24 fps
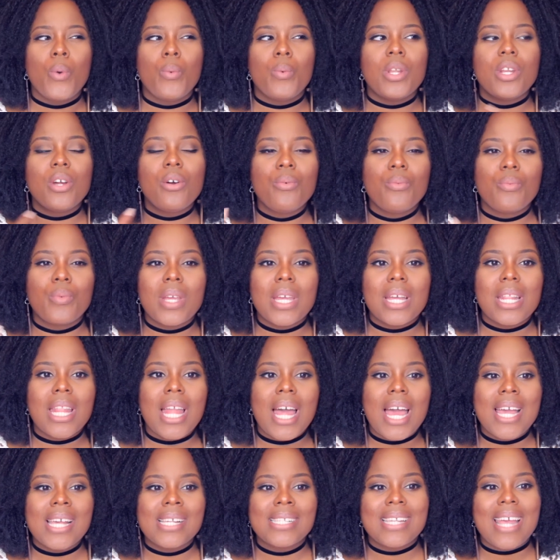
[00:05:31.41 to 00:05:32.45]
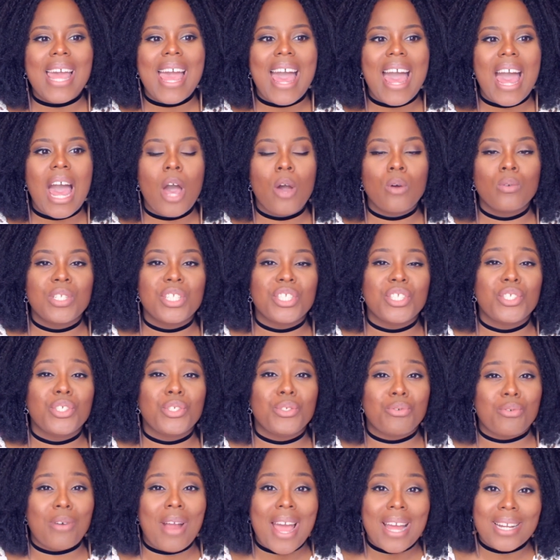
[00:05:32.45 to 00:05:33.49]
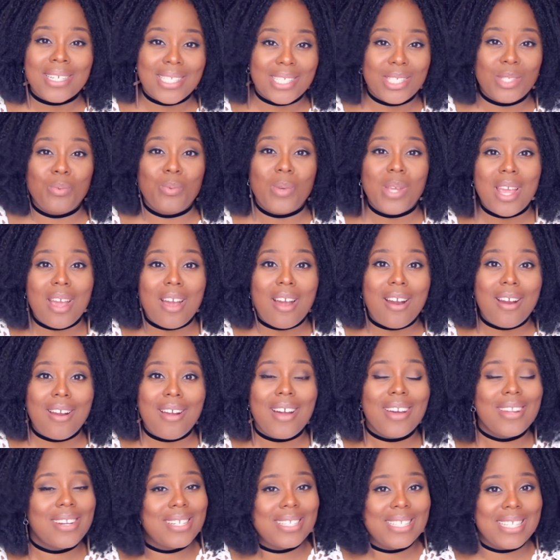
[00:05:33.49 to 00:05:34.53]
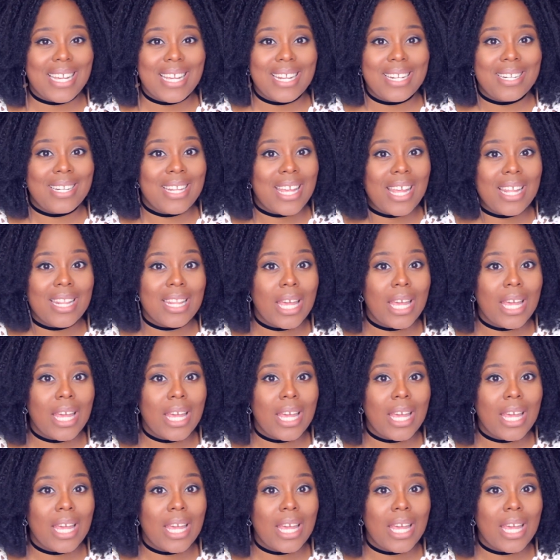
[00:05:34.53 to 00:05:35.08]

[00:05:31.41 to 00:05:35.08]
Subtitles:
We don't realize how distracted we are on a day-to-day,